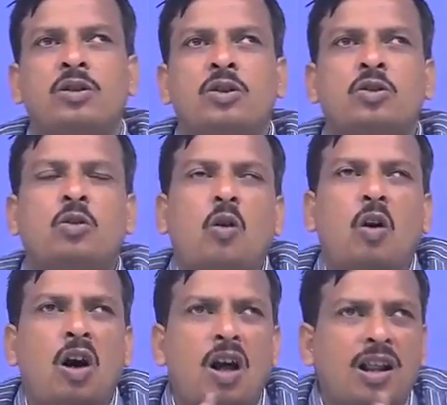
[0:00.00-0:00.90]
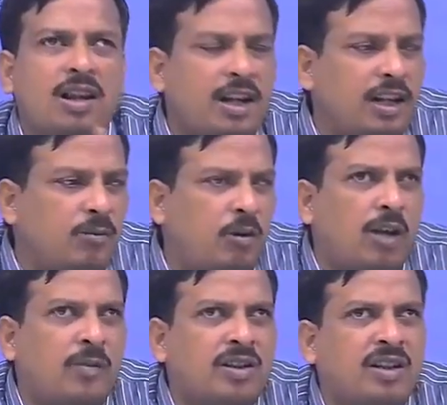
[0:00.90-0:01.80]
So all the
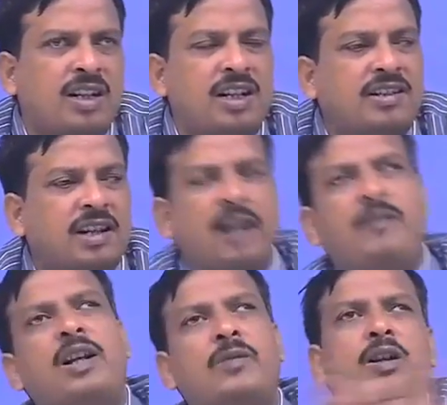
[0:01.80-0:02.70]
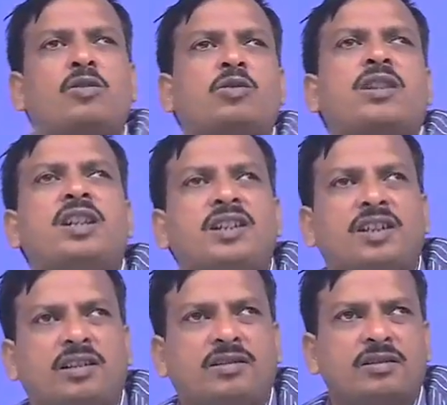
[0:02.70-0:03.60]
information is available to the
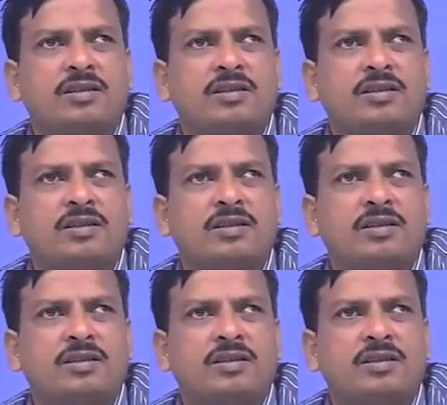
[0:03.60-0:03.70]
teachers.